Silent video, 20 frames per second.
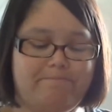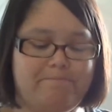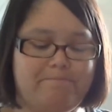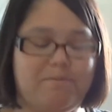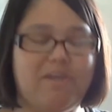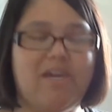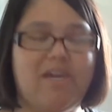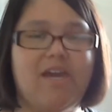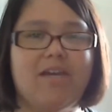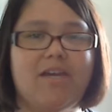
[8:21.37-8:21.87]

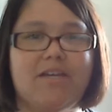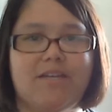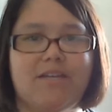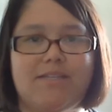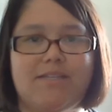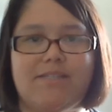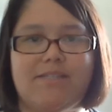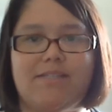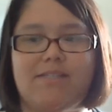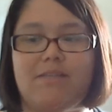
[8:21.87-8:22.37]

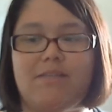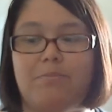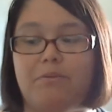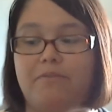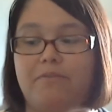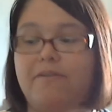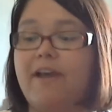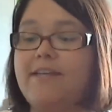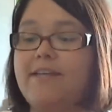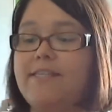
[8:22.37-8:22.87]
because the
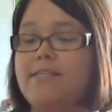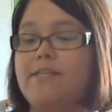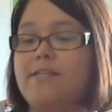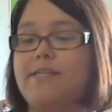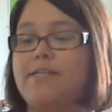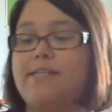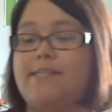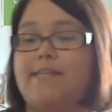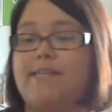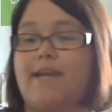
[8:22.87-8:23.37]
professor
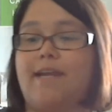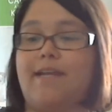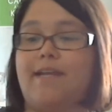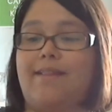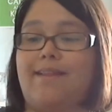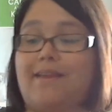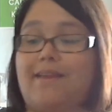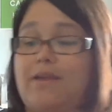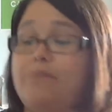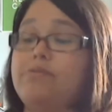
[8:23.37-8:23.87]
decided
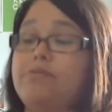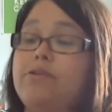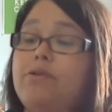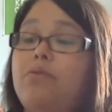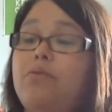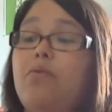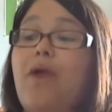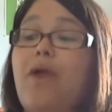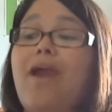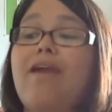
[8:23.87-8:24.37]
that he was going
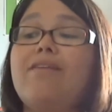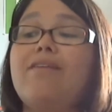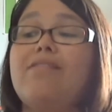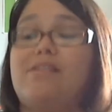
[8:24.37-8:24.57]
to wear